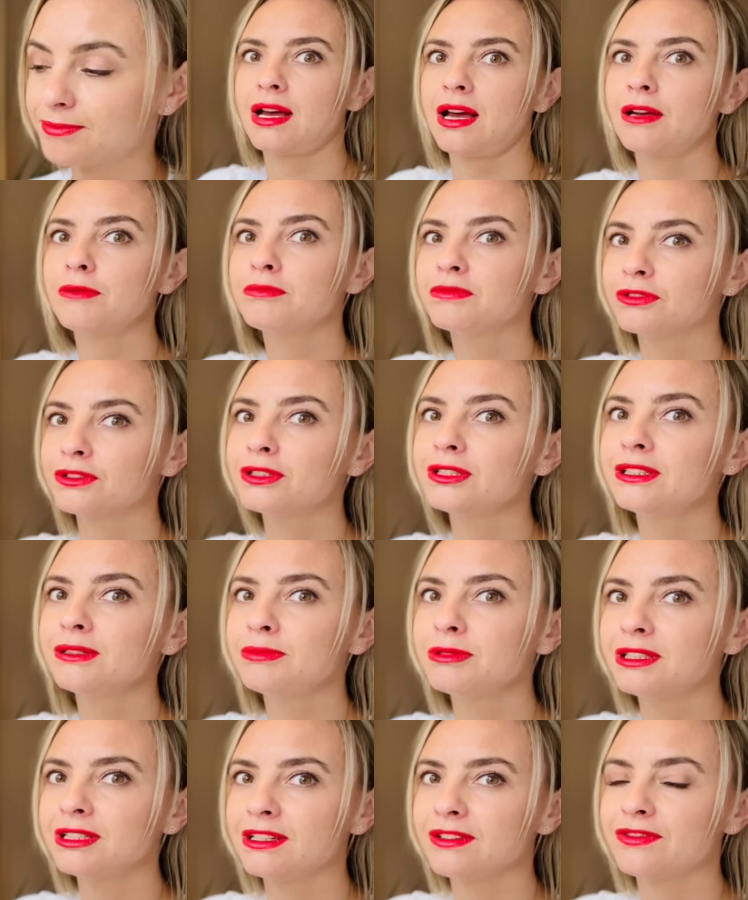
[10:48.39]
I really
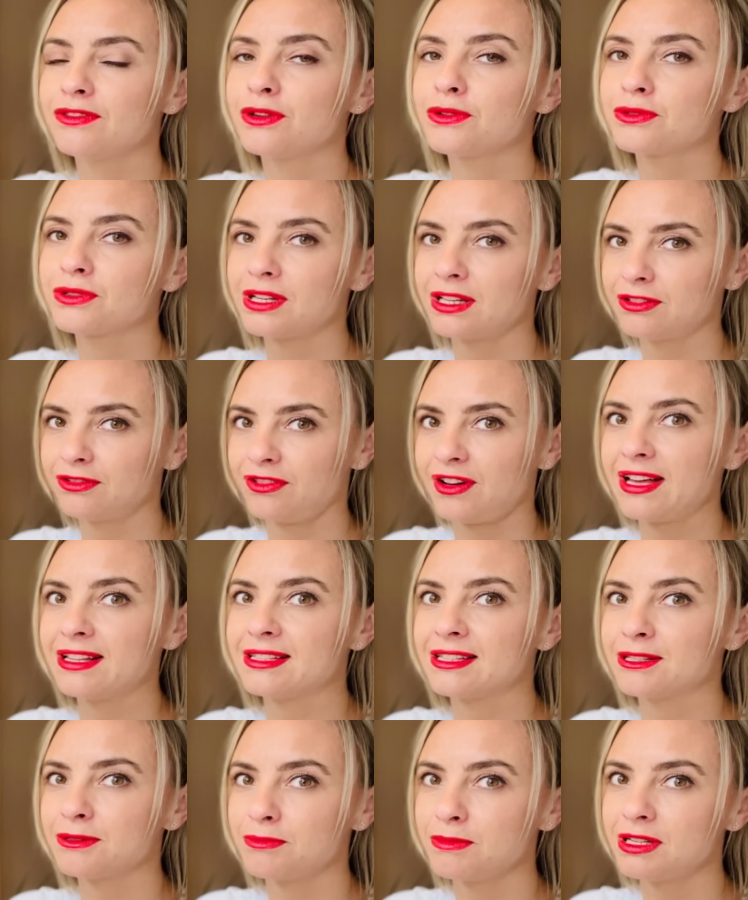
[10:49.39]
believe those
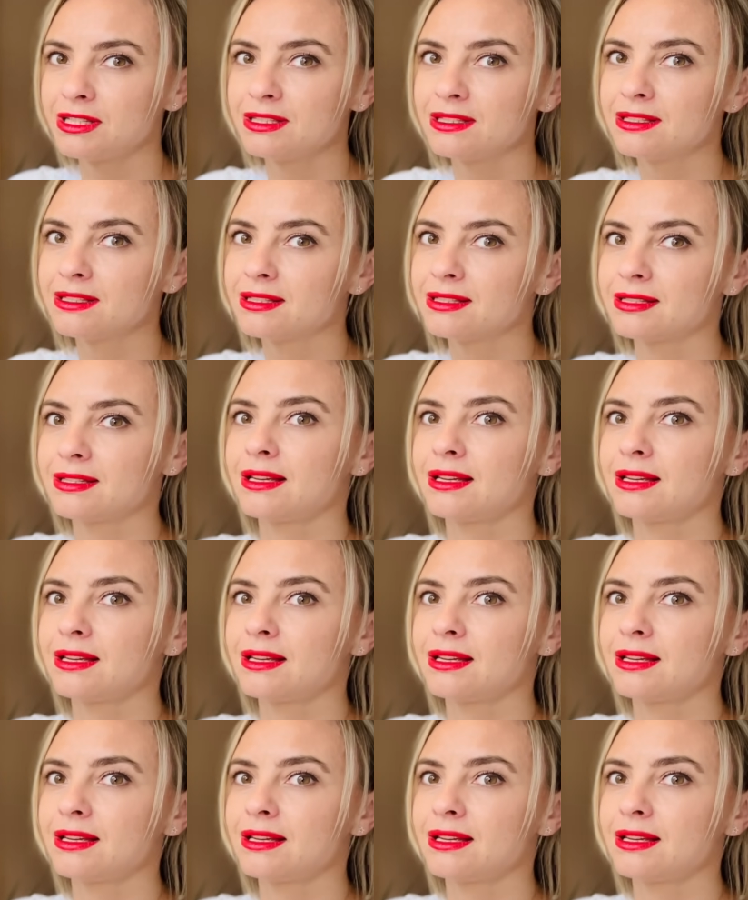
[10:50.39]
advancements